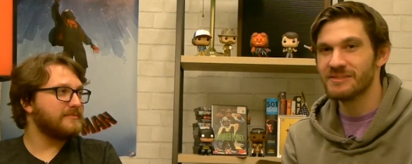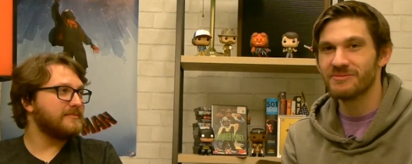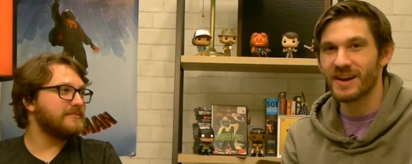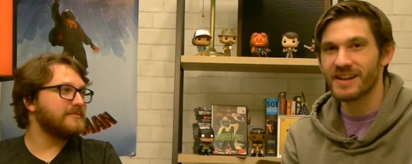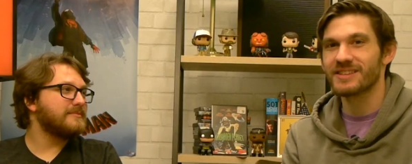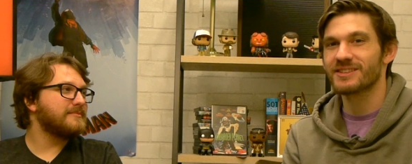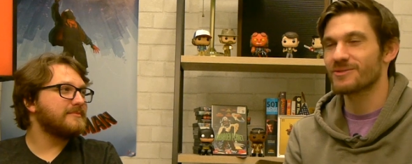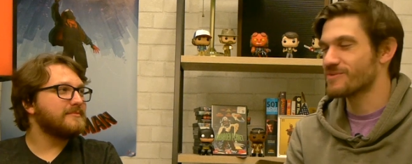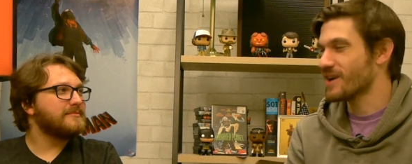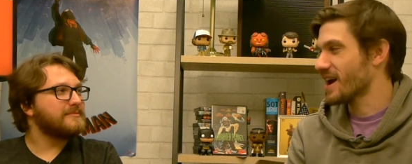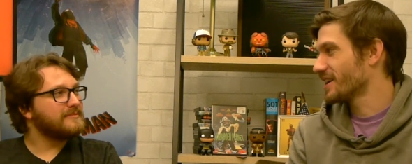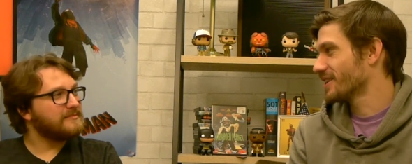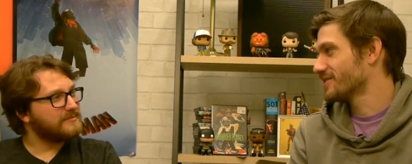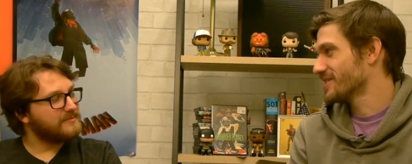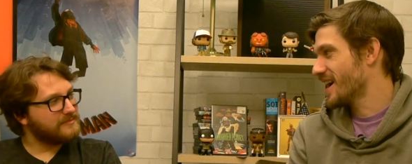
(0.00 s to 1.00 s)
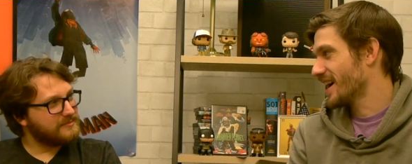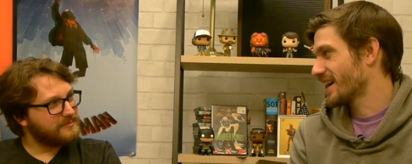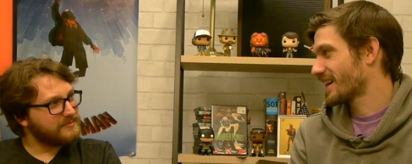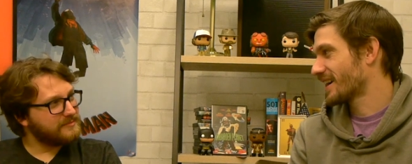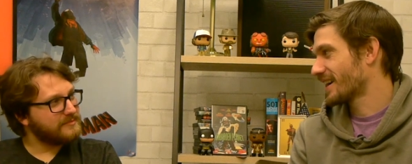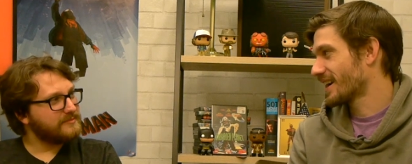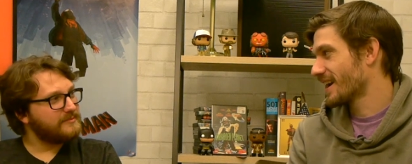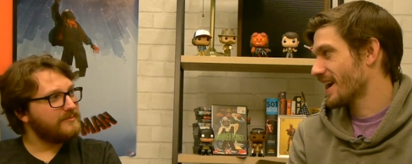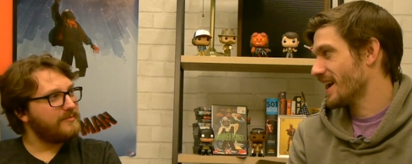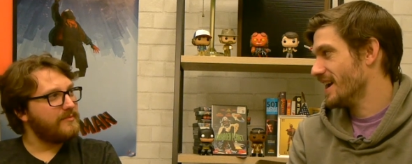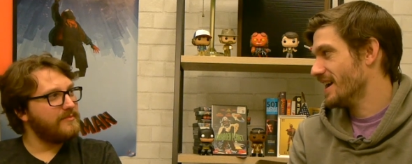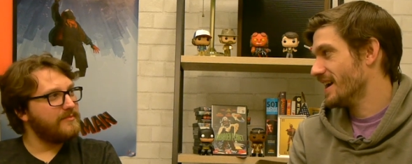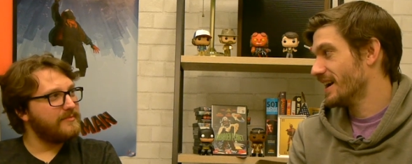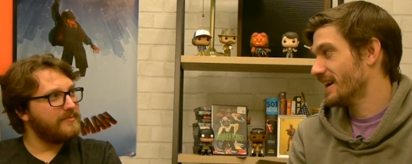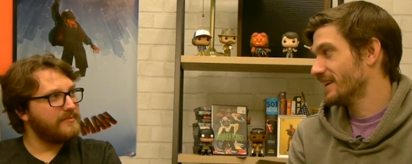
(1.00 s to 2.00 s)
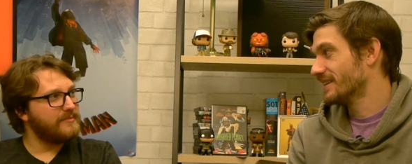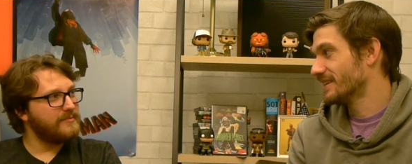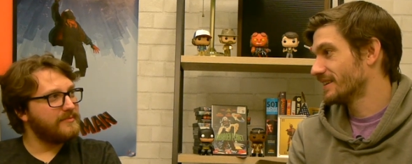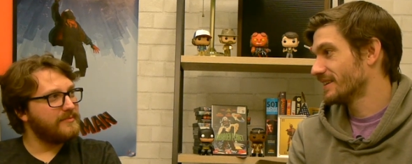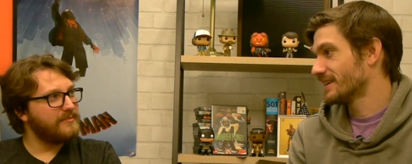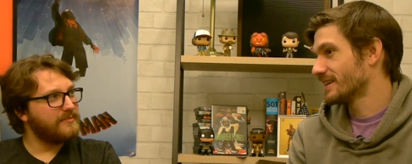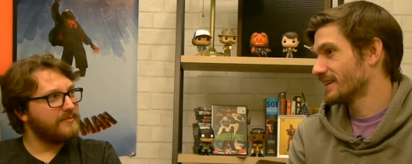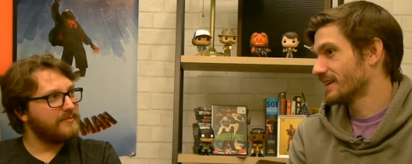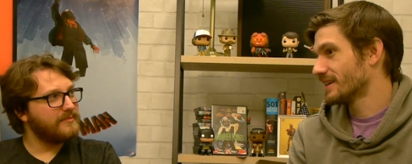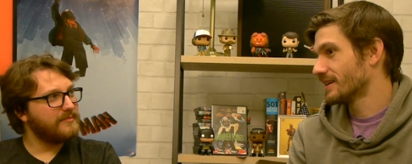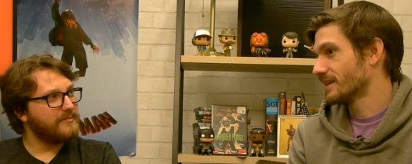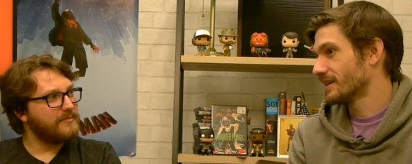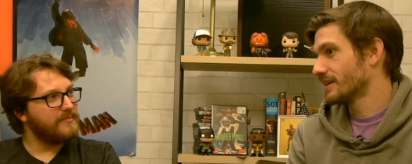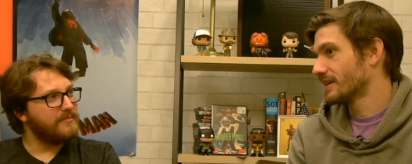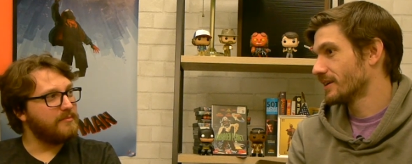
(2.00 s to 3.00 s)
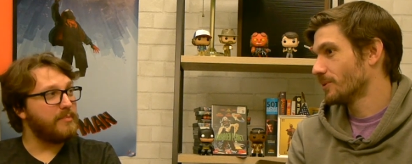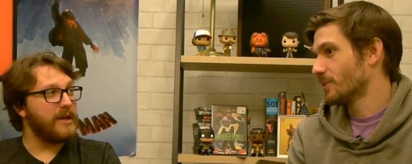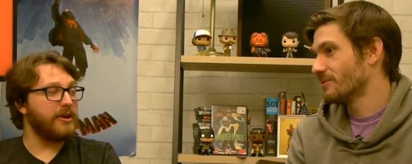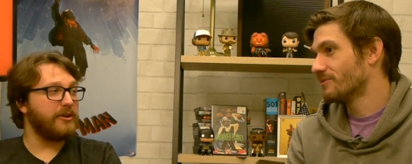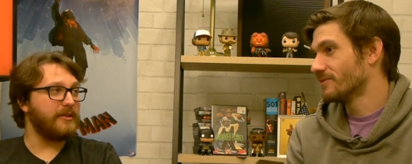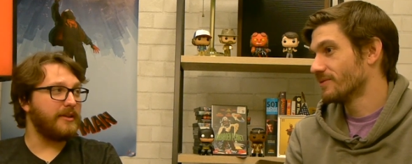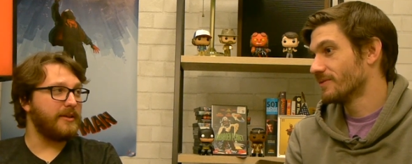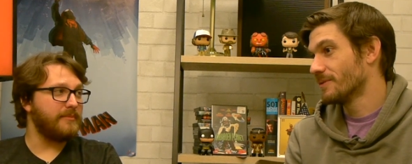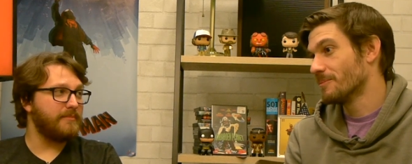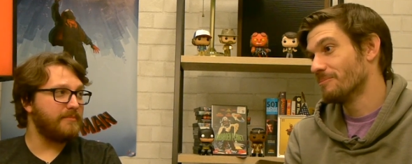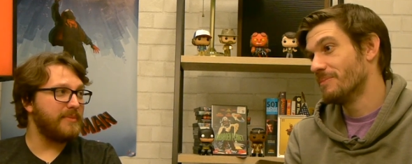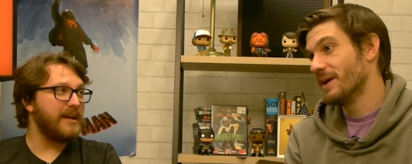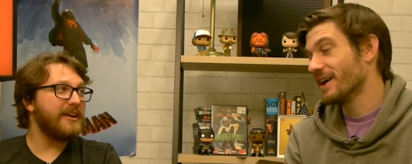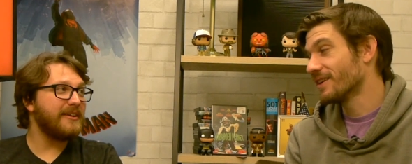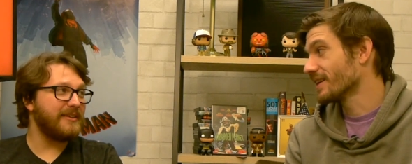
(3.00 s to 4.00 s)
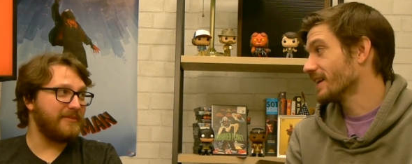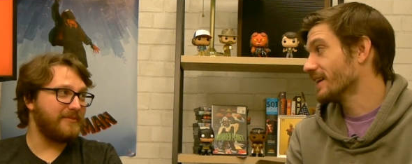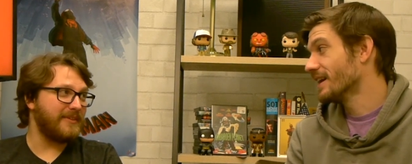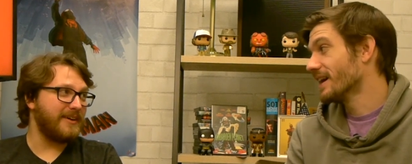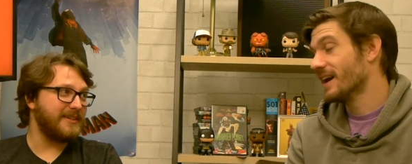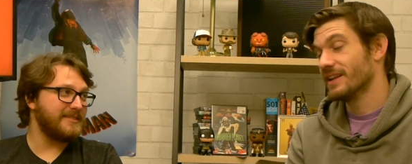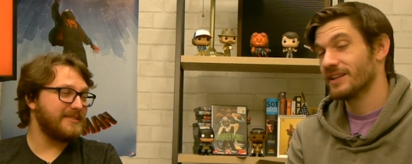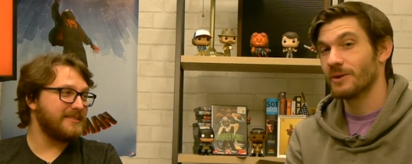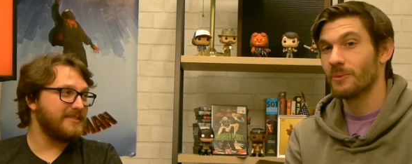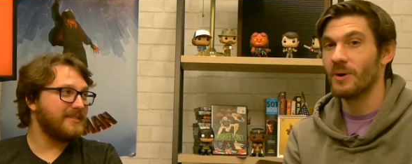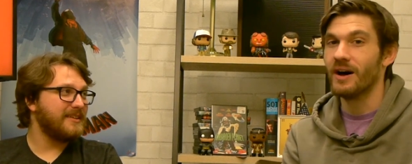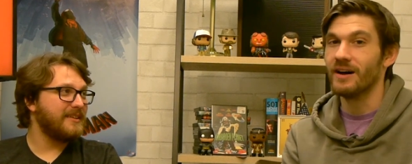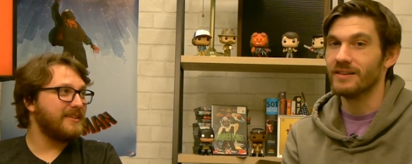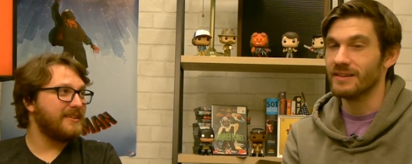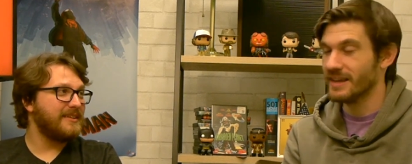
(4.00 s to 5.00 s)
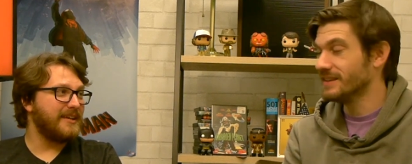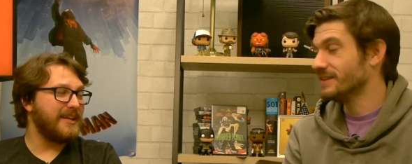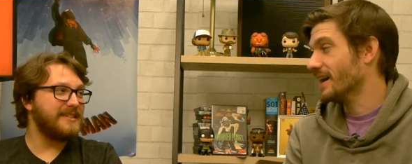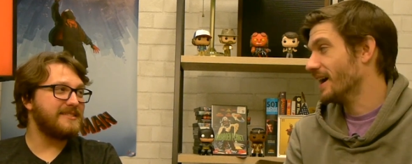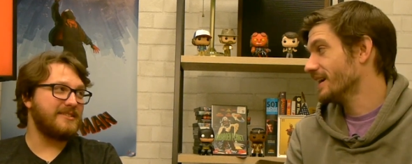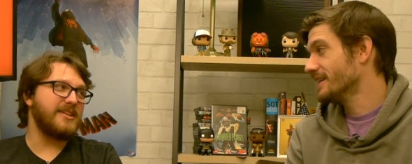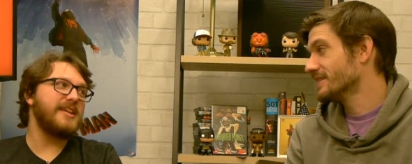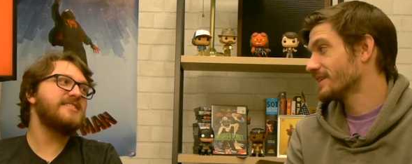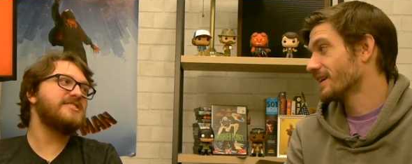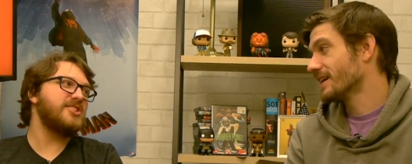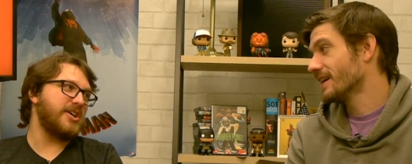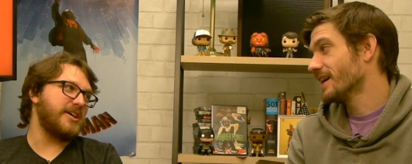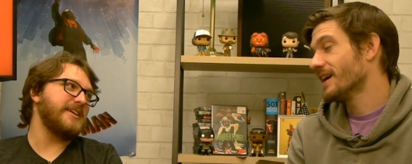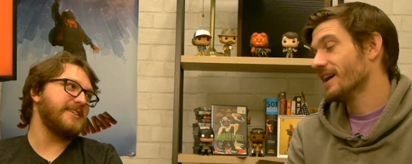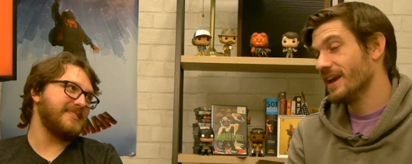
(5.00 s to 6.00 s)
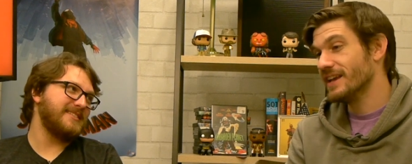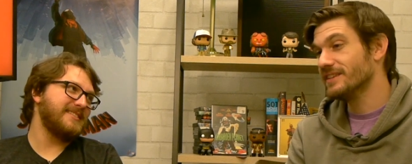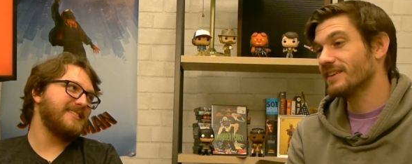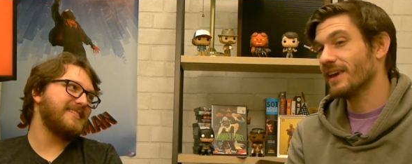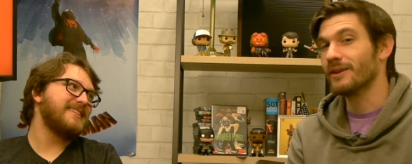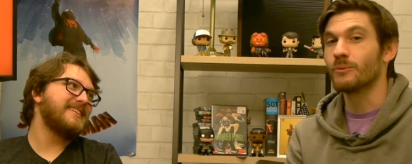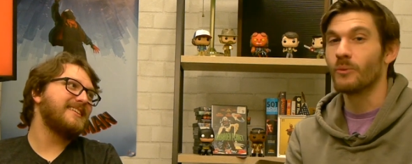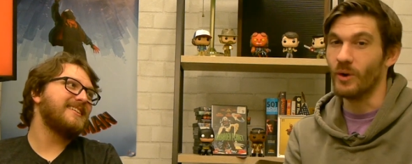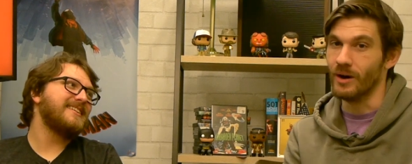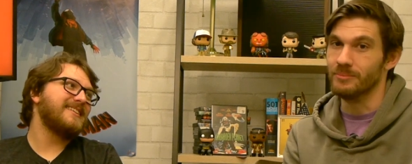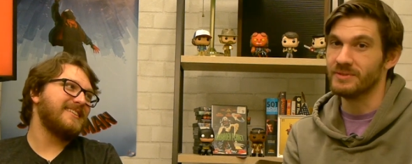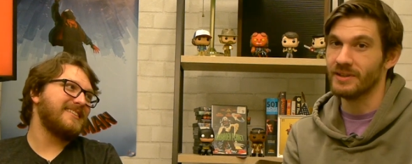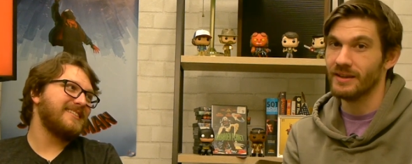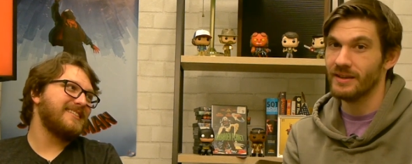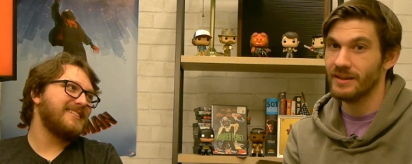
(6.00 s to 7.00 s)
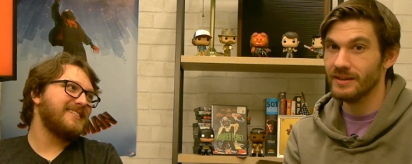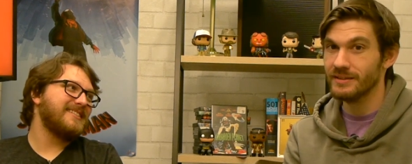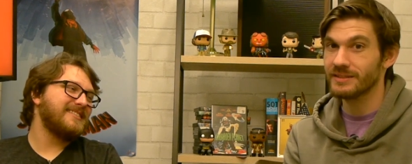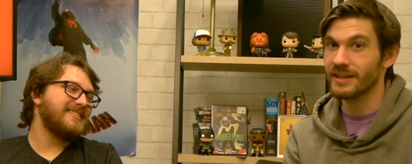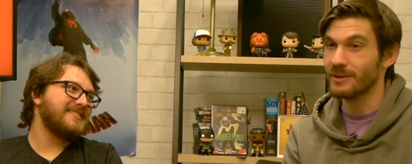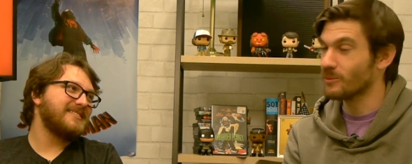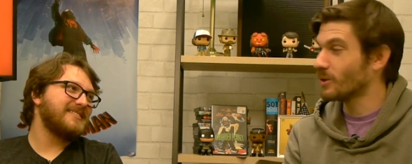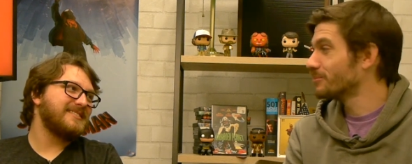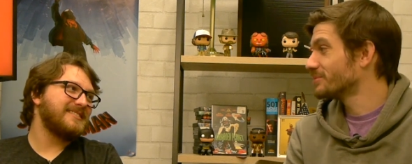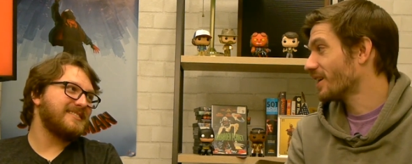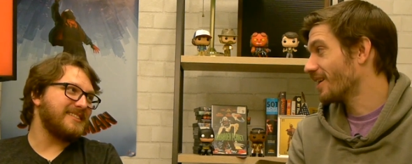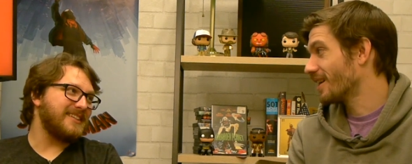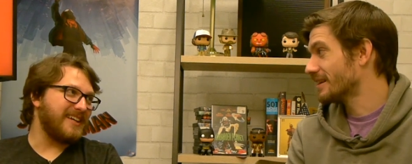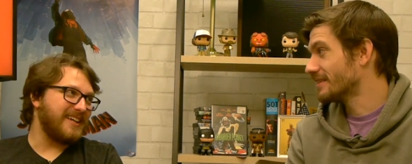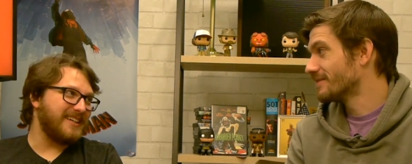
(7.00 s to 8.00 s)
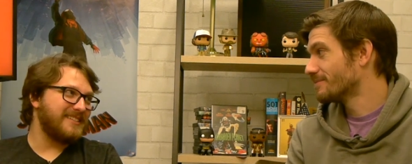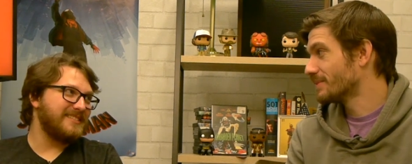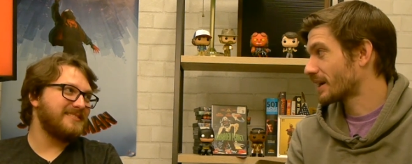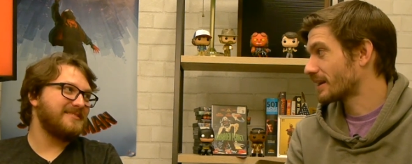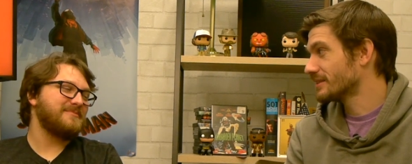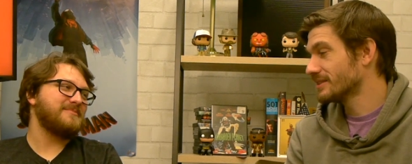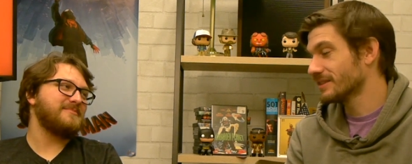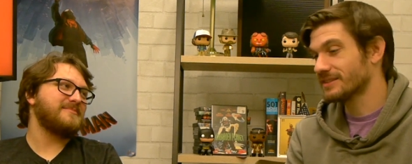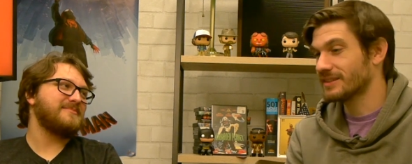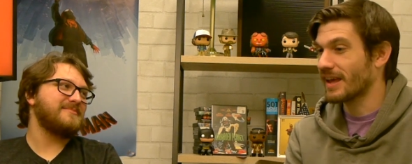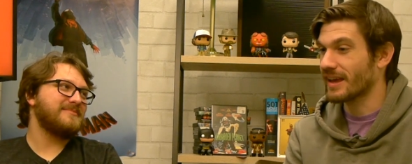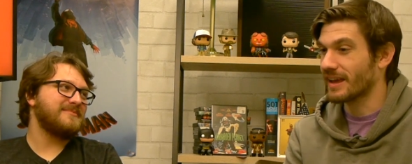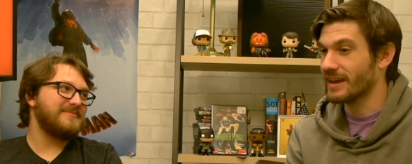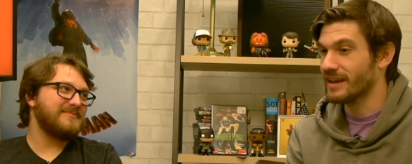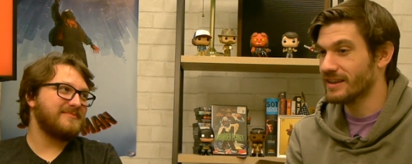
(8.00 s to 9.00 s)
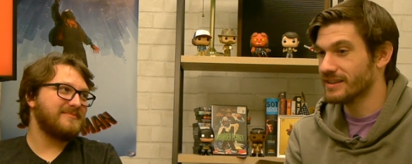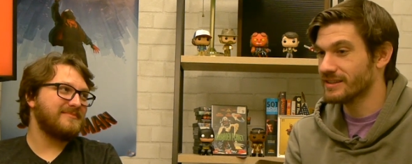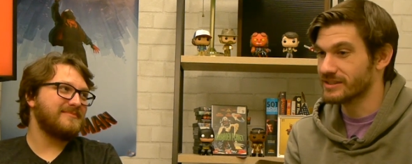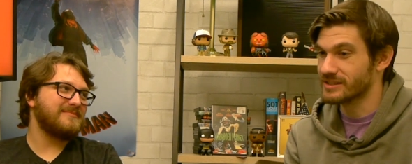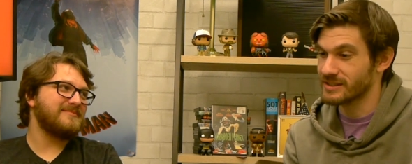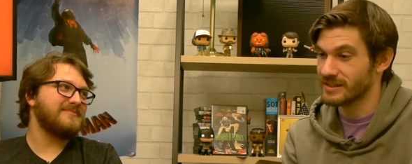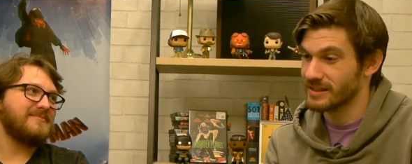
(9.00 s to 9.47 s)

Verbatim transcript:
Speaker 1: He fights the rhino yak and barely, barely, barely fights. Well, he he's, yeah, he's, he's, done. He's getting whooped. He's getting whooped hard yeah. because this thing is,